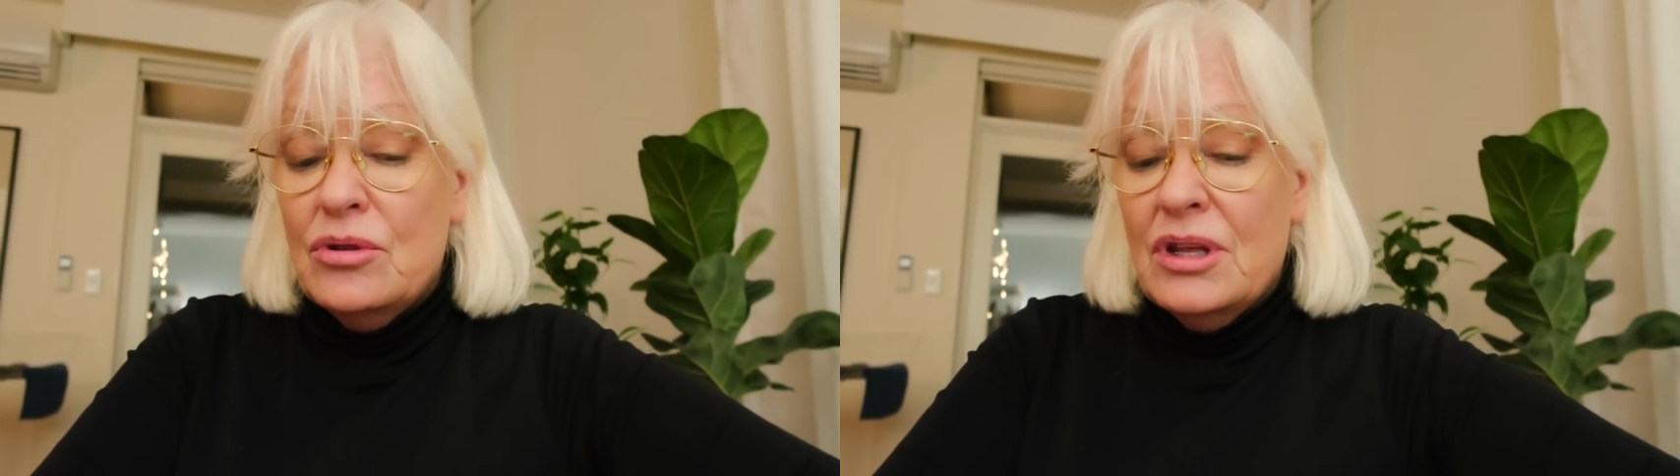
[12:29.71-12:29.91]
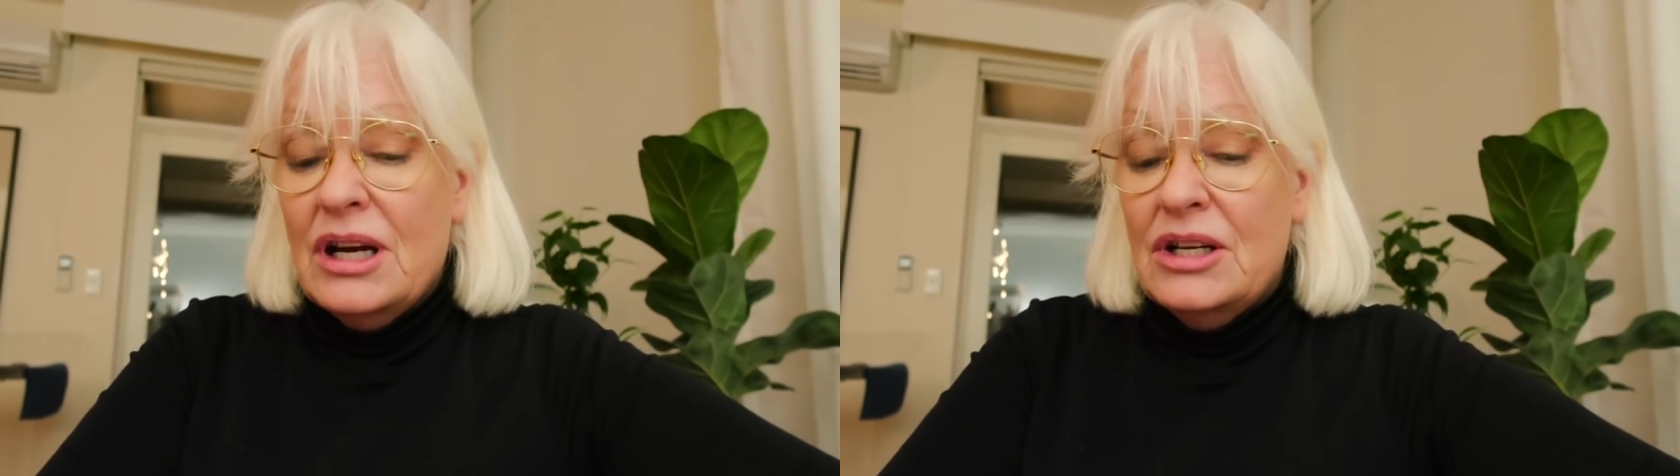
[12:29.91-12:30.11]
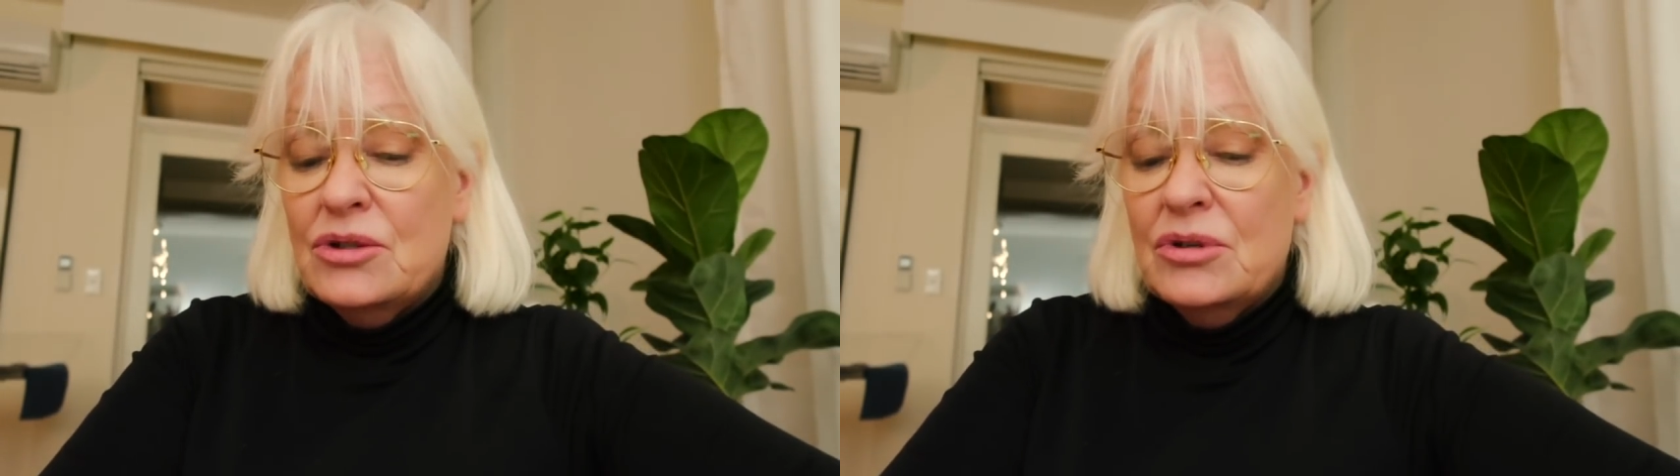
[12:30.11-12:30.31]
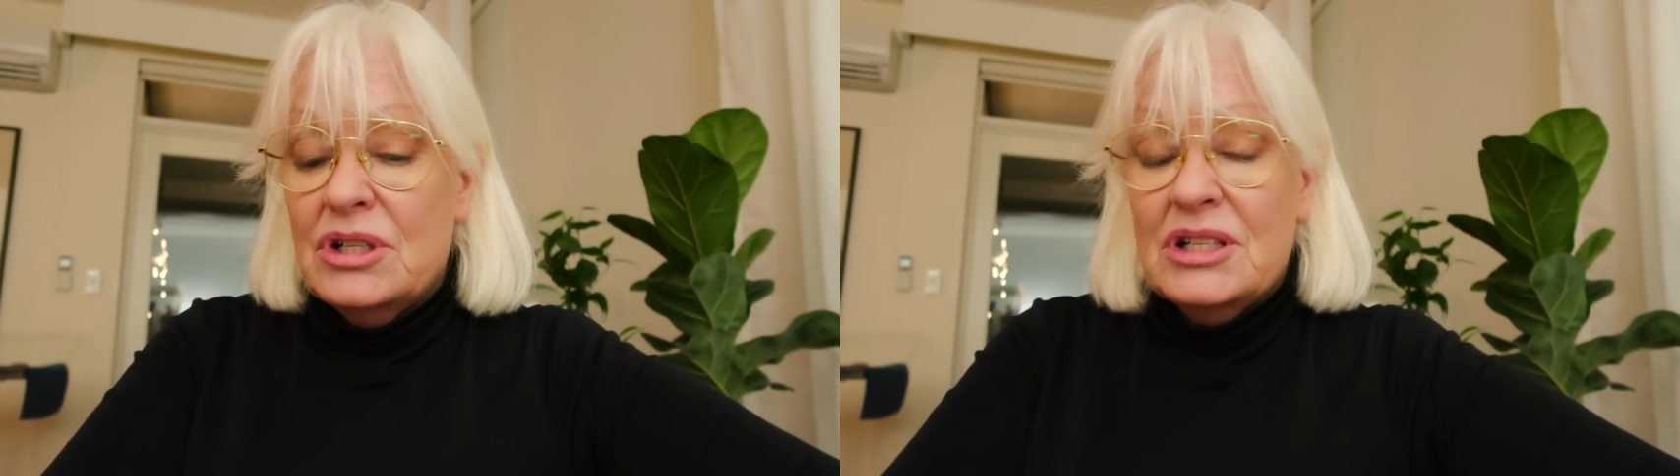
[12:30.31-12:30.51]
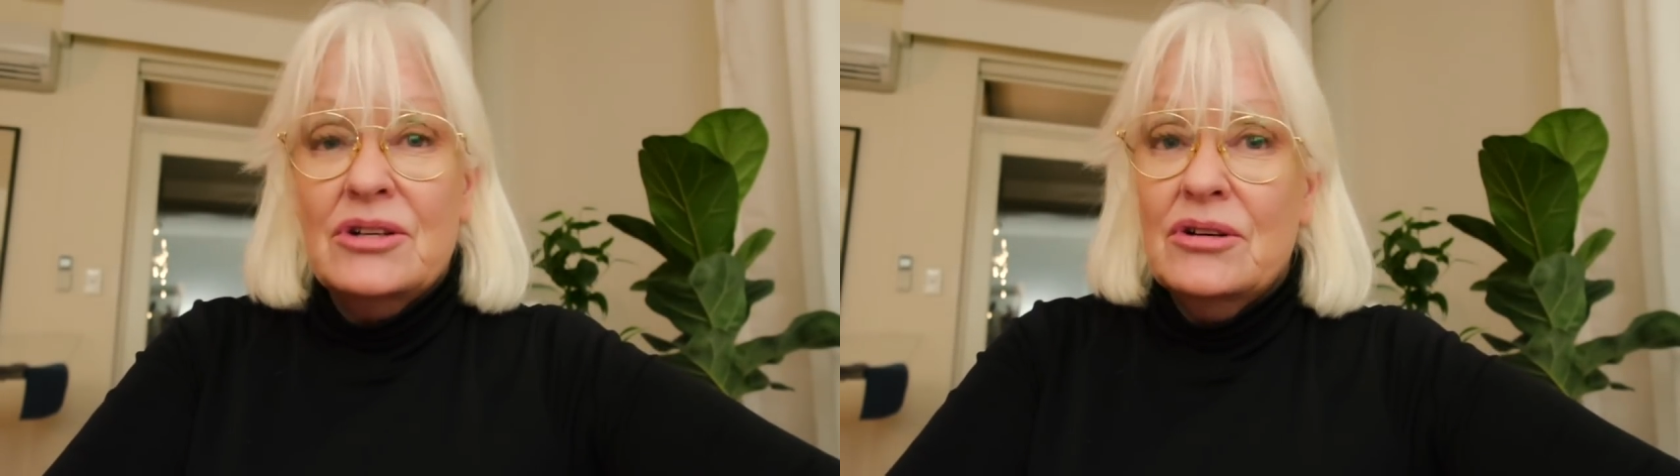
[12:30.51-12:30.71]
than I do it
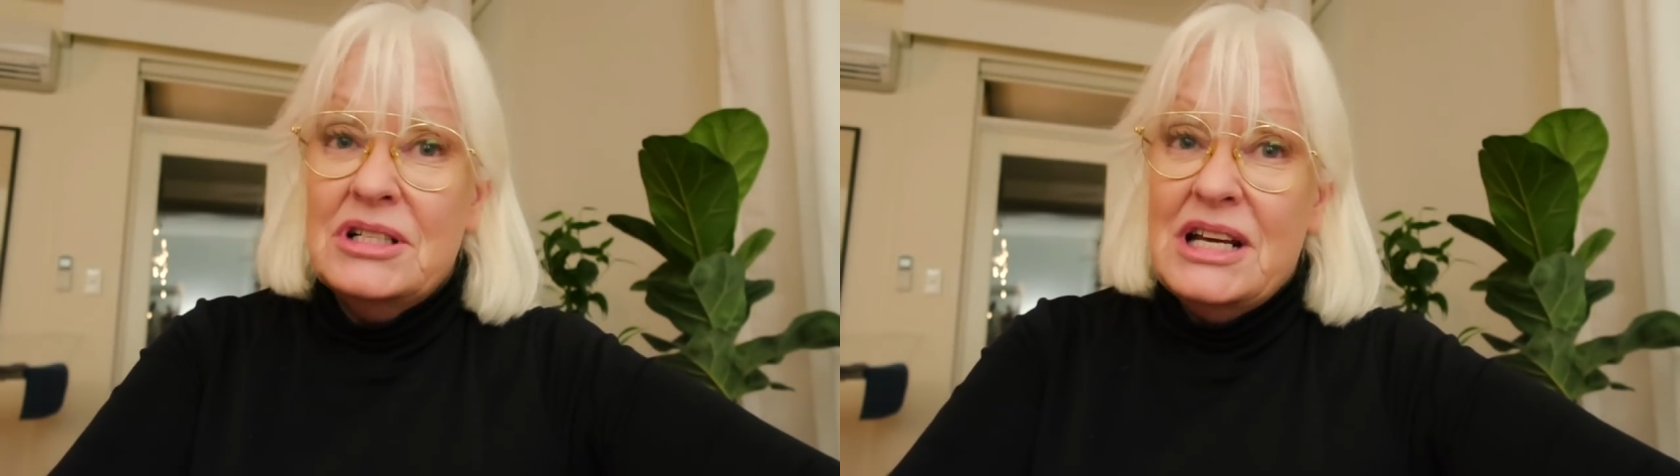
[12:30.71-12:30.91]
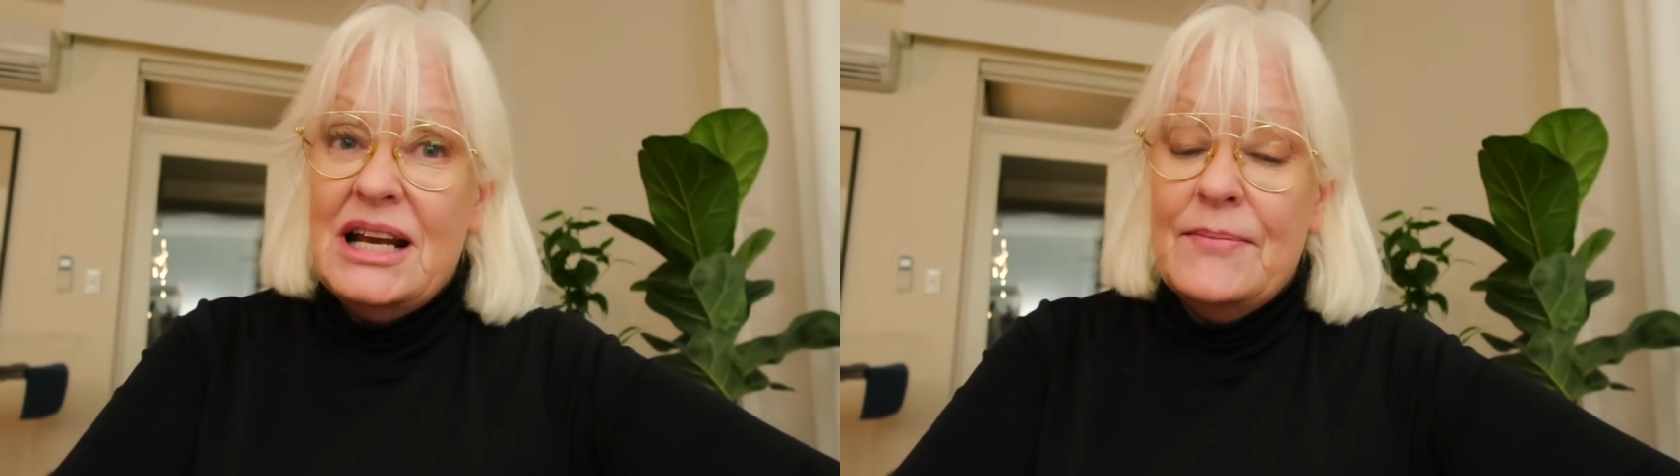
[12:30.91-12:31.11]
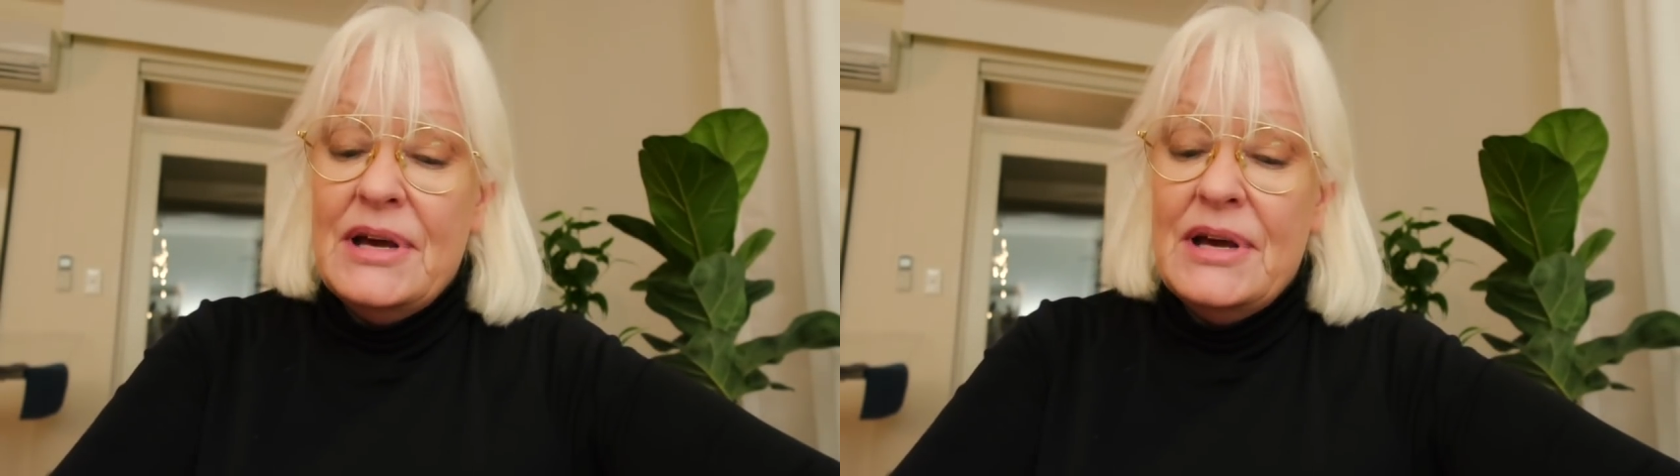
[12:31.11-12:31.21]
just on a daily